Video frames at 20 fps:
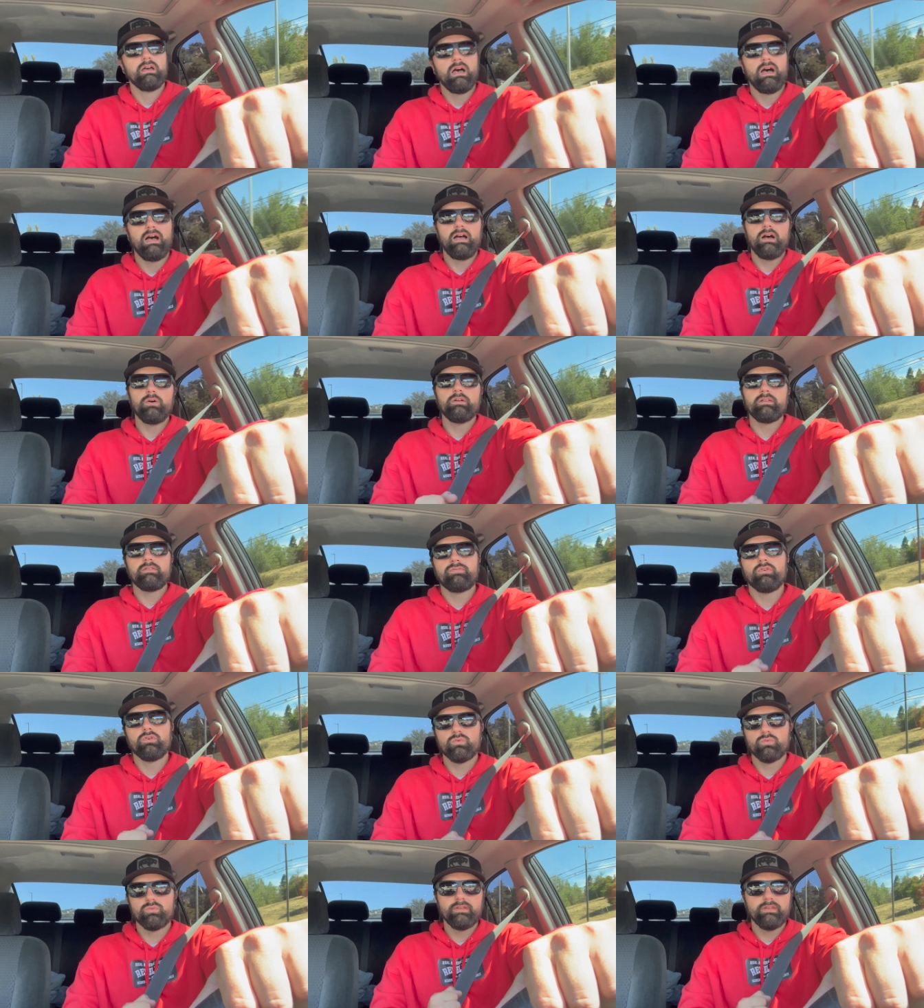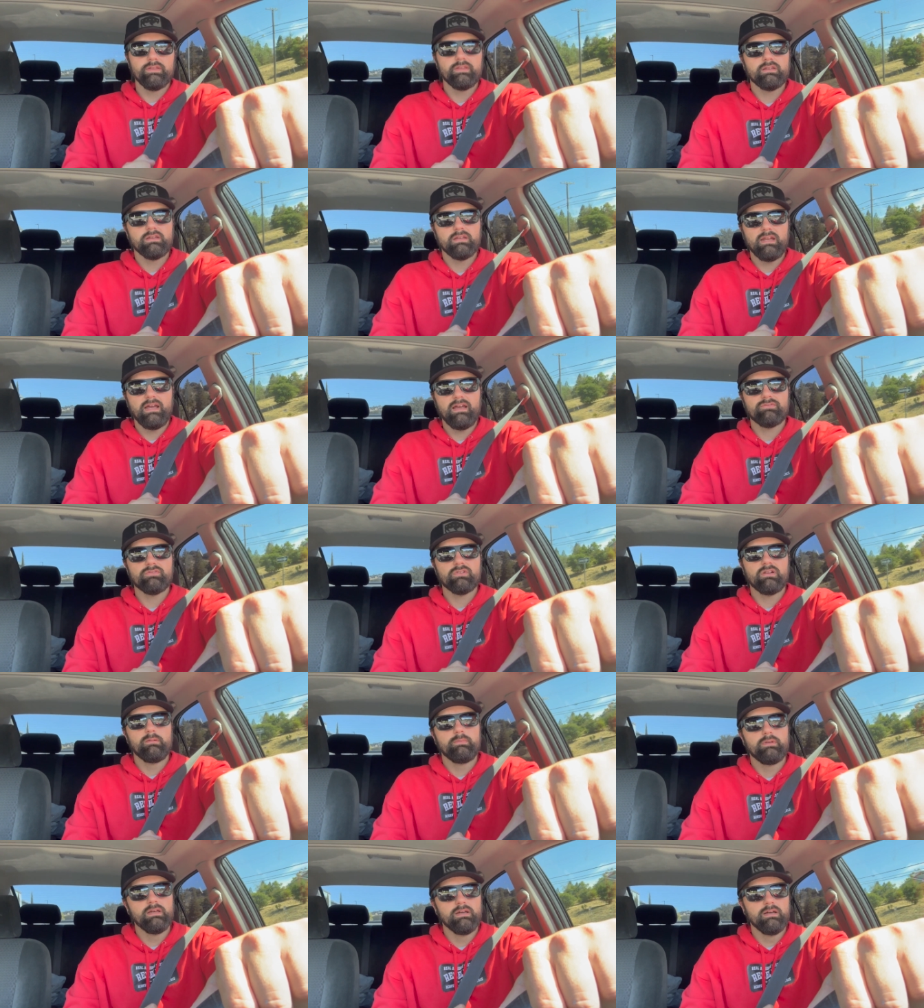I always feel really good after
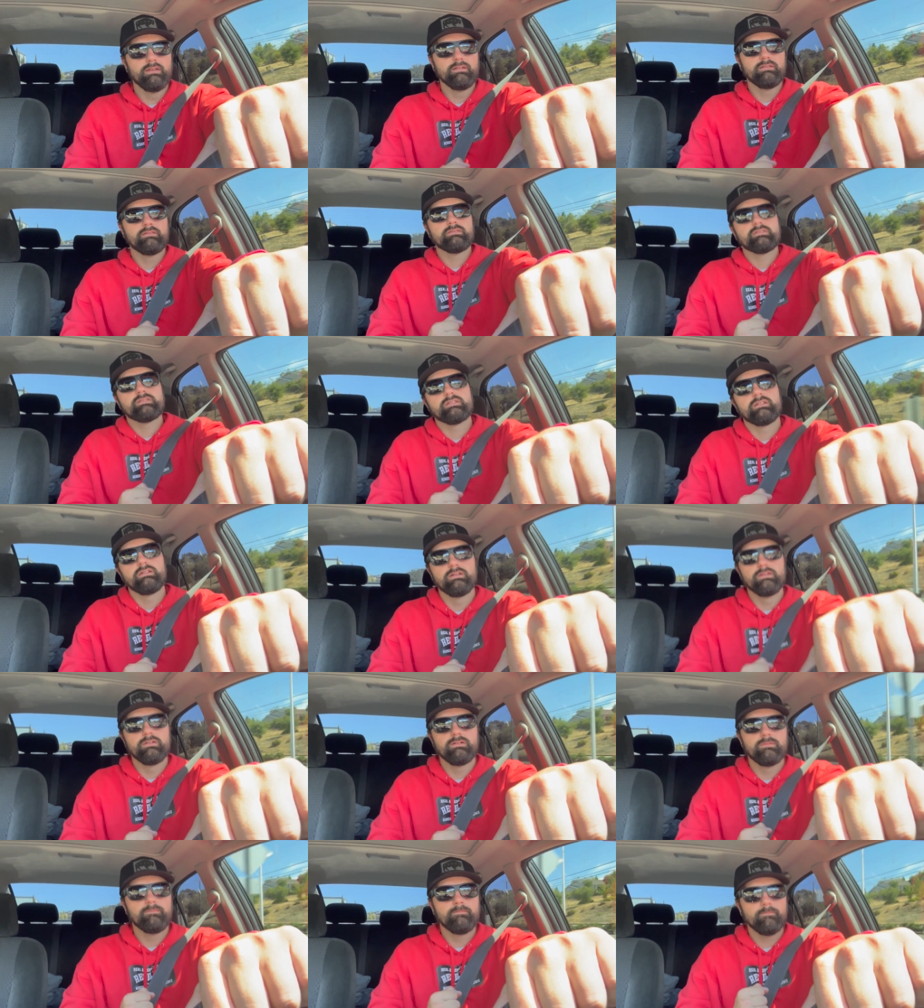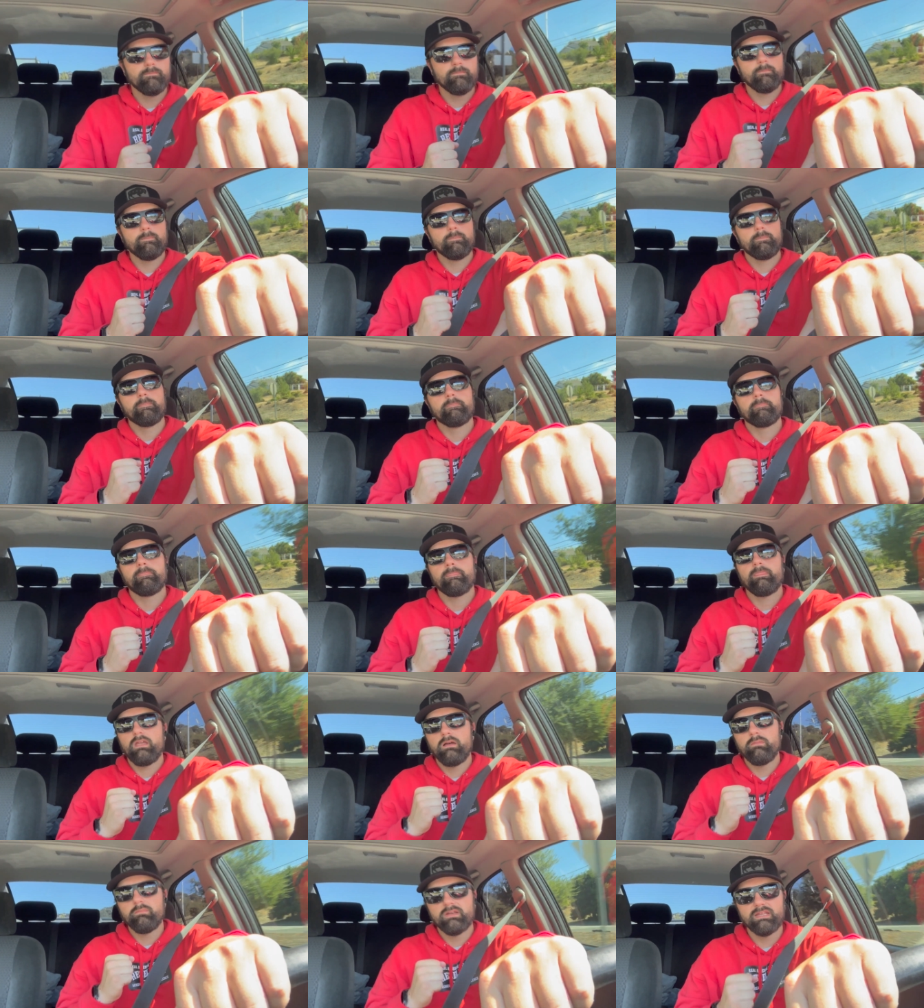I'm done. So
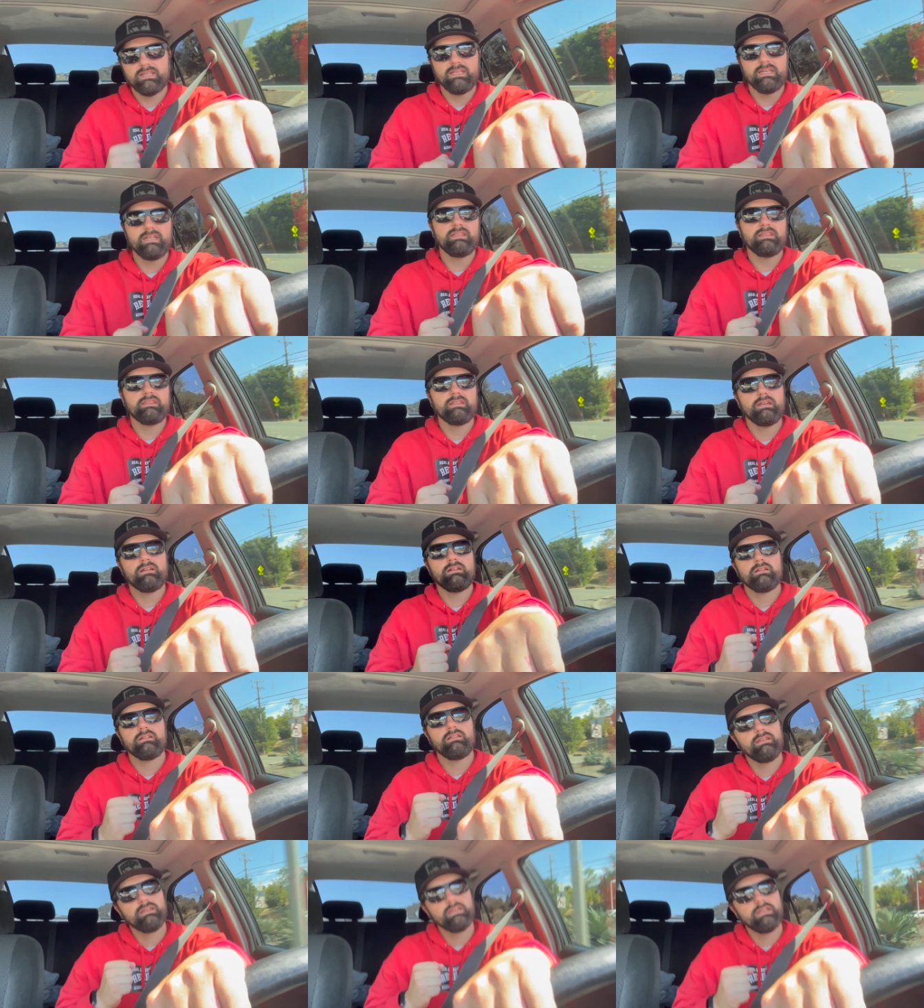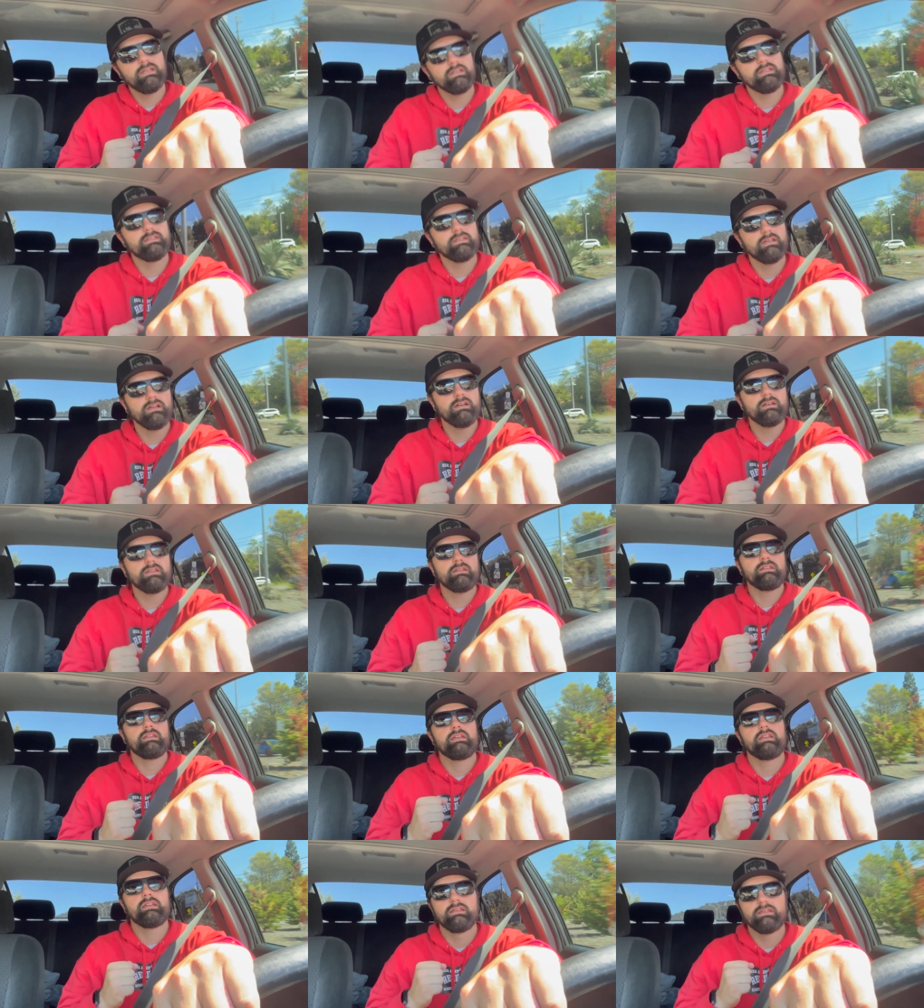I'm gonna get in there, get it done,
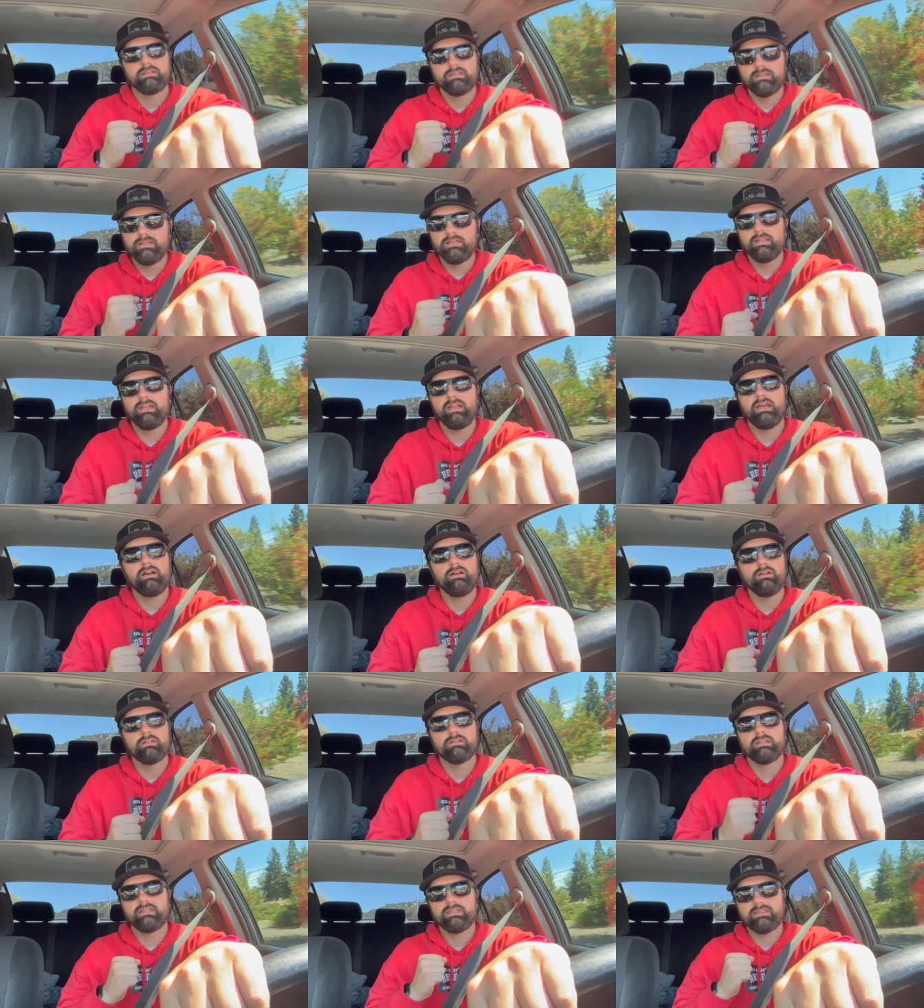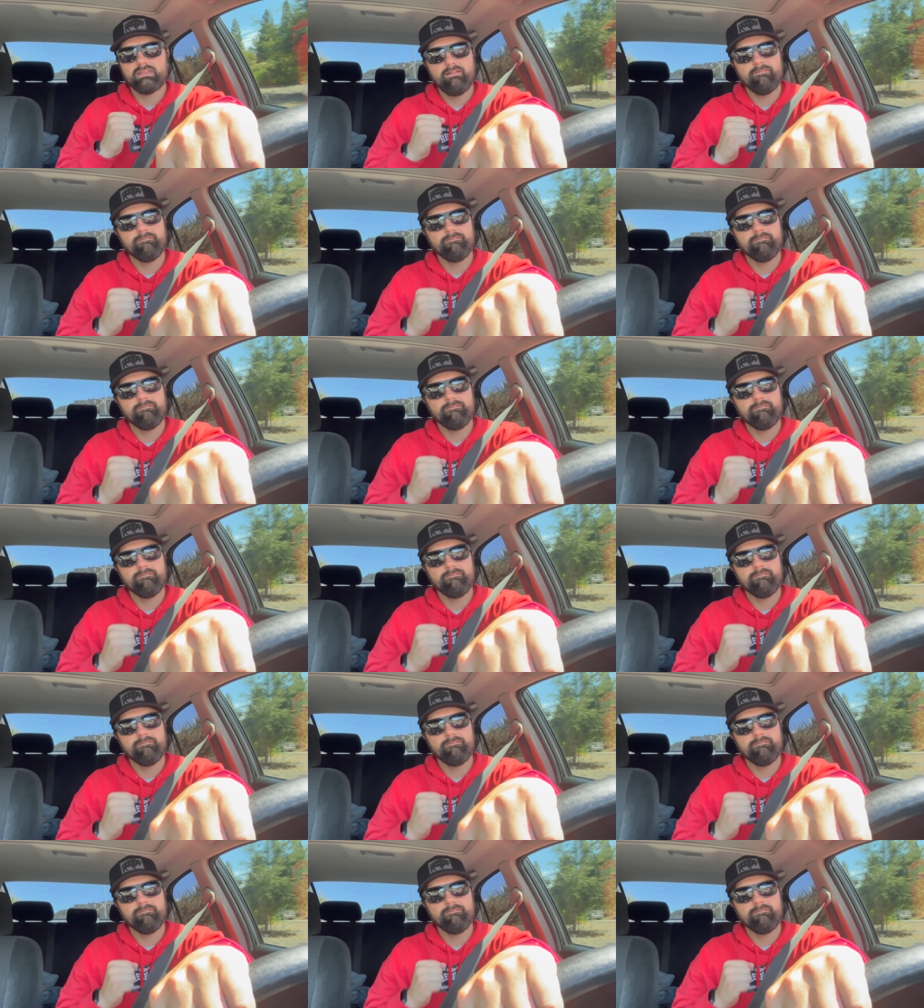and get out. Get that